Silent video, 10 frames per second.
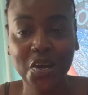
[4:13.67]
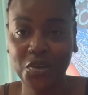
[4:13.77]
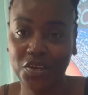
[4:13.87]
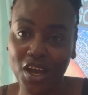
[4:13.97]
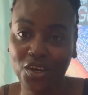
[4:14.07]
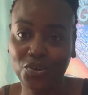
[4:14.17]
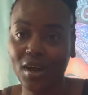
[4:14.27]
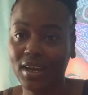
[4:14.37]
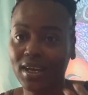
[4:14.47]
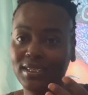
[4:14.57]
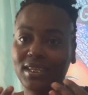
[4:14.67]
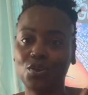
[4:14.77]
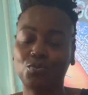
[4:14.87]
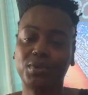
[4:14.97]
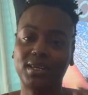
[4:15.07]
y'all know i can't
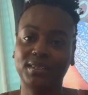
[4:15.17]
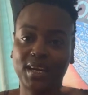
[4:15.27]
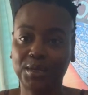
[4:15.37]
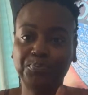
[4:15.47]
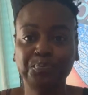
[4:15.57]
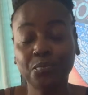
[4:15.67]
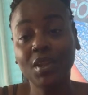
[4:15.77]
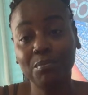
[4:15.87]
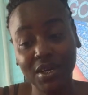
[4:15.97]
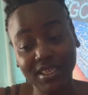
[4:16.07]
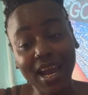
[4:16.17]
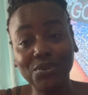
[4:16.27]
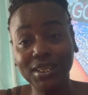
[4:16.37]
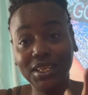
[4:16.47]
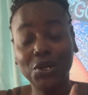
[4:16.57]
talk but yeah but y'all
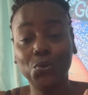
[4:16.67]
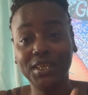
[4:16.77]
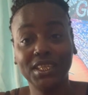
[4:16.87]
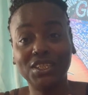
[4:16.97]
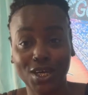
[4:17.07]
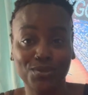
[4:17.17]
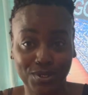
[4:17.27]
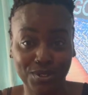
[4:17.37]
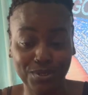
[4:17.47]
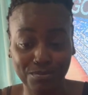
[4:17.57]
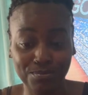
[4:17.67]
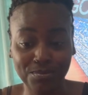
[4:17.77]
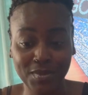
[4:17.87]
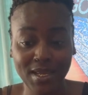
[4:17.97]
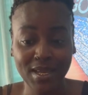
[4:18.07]
need to go get y'all some
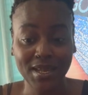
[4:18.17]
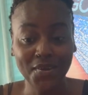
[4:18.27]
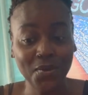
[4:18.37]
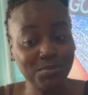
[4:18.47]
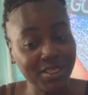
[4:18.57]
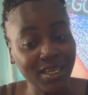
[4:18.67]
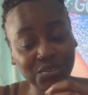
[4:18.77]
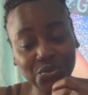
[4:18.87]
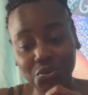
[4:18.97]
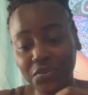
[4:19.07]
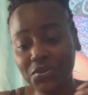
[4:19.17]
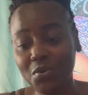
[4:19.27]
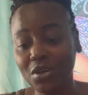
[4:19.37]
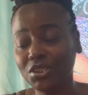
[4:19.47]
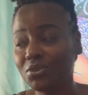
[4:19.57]
i'm telling you if you
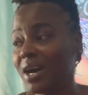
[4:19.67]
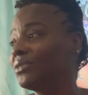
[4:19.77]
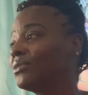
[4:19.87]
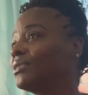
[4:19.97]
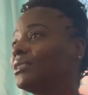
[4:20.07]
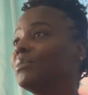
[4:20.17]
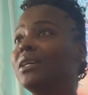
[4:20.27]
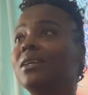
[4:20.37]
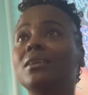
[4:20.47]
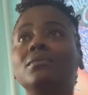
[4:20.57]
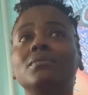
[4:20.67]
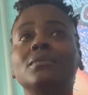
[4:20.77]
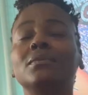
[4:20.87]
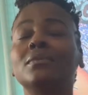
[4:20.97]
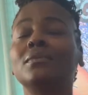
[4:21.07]
want your house to smell
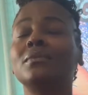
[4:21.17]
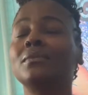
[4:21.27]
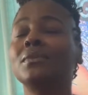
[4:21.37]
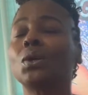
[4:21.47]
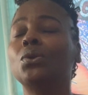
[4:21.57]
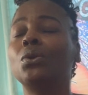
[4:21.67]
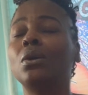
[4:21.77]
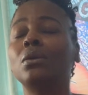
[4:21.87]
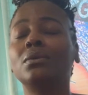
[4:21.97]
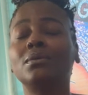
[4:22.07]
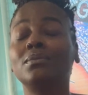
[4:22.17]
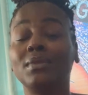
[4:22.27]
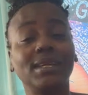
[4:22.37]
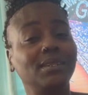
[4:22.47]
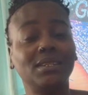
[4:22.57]
oh
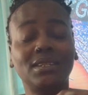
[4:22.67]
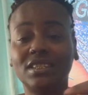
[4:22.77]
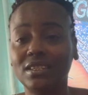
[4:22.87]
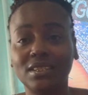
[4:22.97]
it just